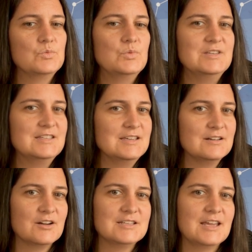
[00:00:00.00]
We see in
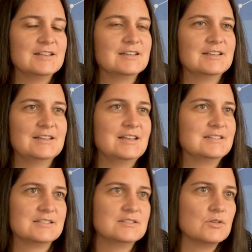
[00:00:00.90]
our data, and
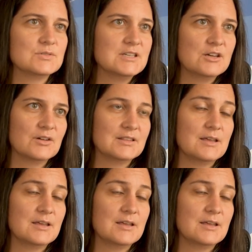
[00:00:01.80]
it's no secret,